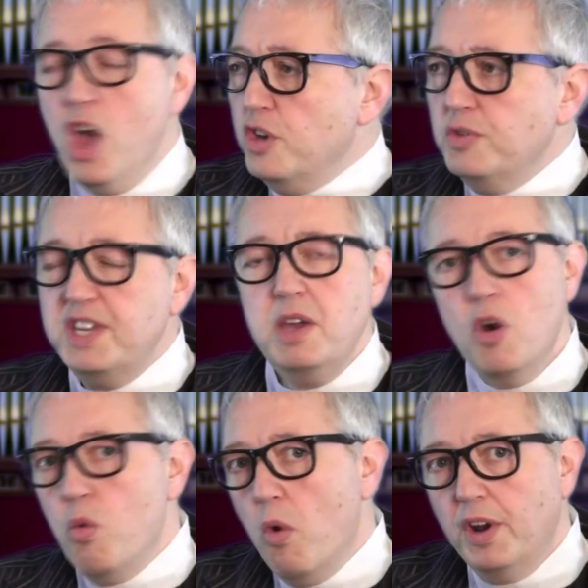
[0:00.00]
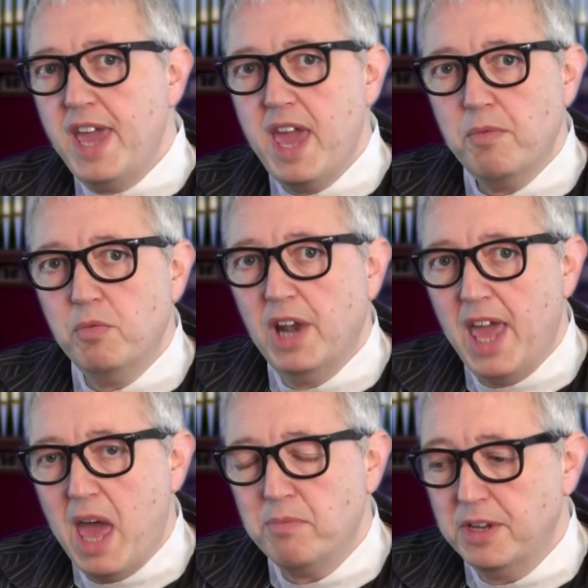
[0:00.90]
You see, what will
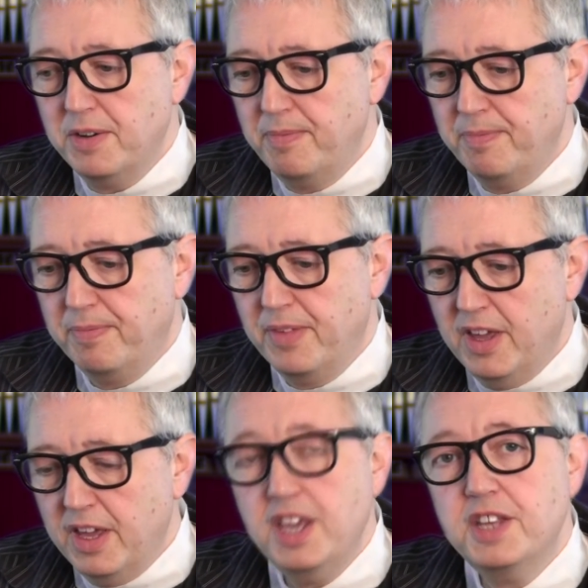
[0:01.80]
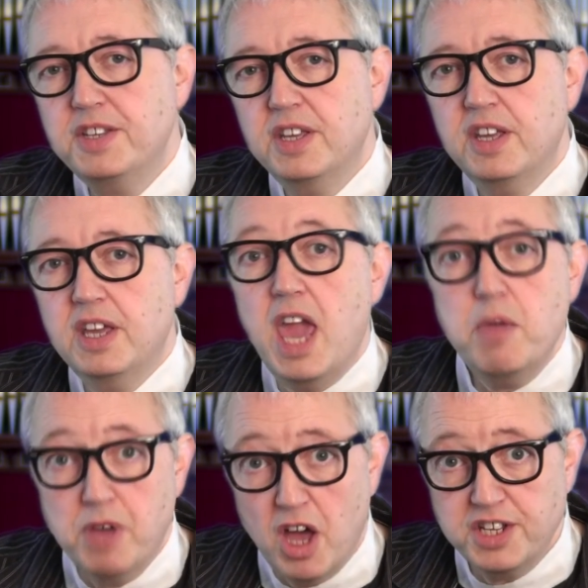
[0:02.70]
happen is a
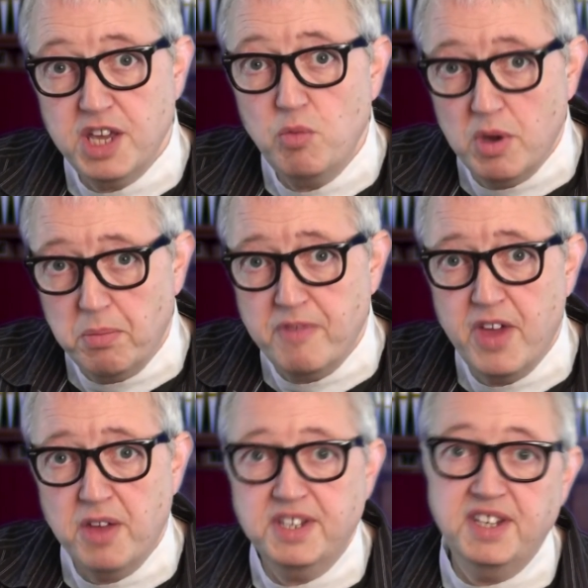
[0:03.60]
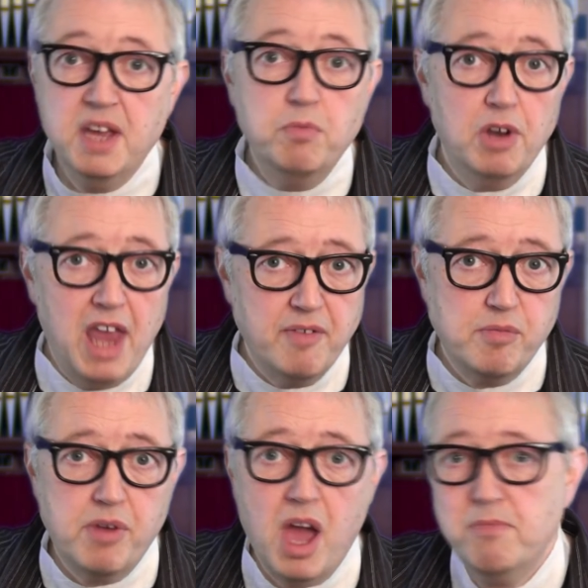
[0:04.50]
party will be voted in, we'll have a
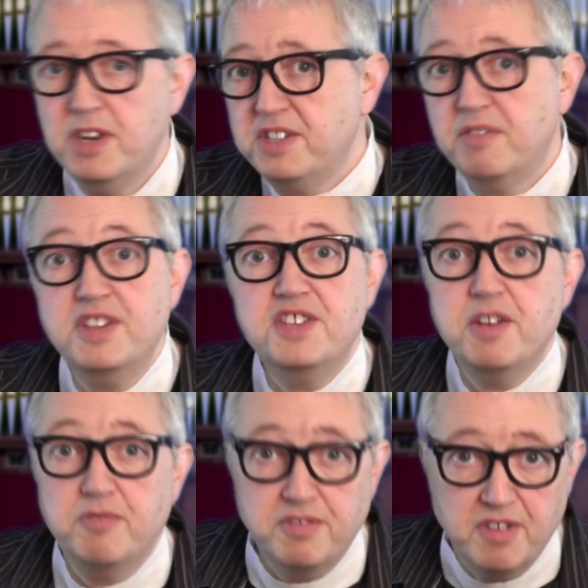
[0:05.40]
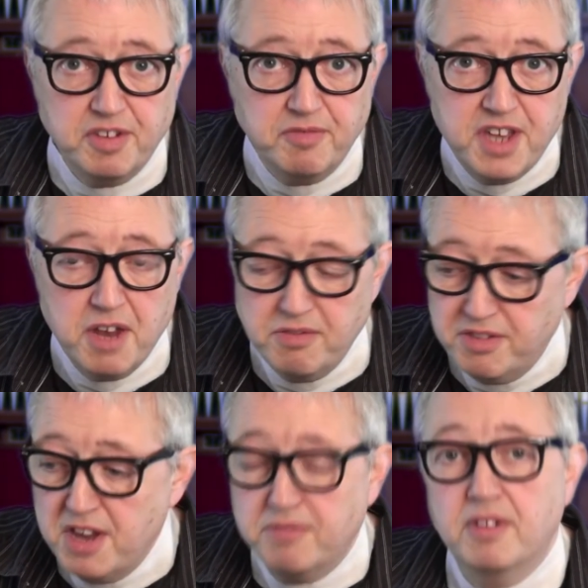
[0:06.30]
Prime Minister, etc., etc., etc.,
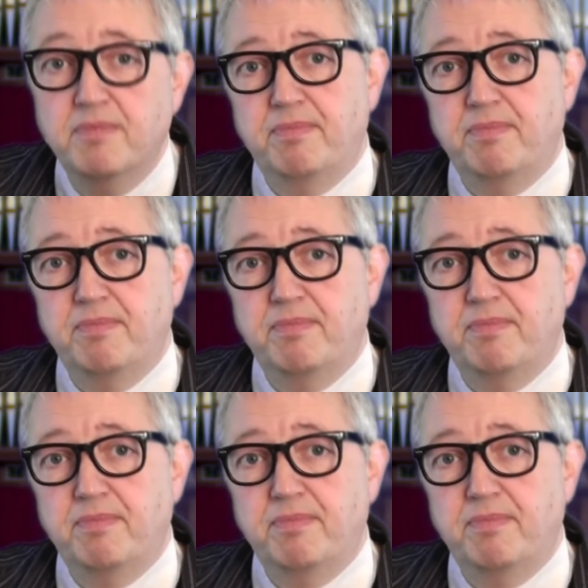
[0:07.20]
etc.